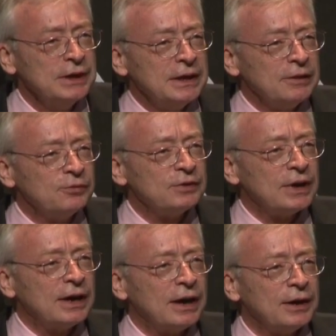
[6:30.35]
If
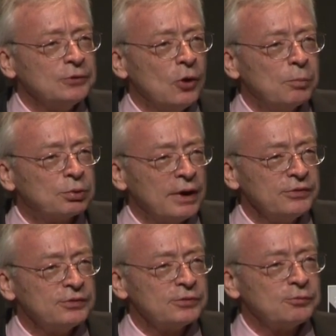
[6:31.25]
there are no
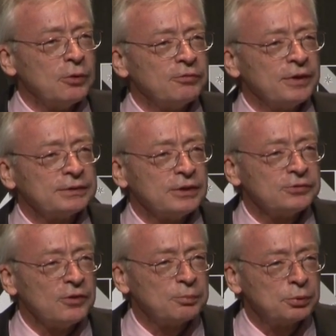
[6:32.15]
prices for factors
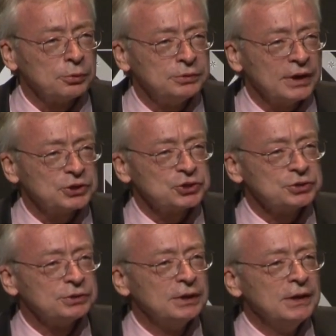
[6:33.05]
of
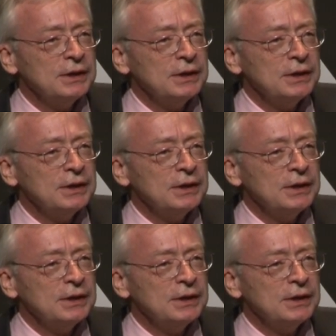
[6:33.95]
production,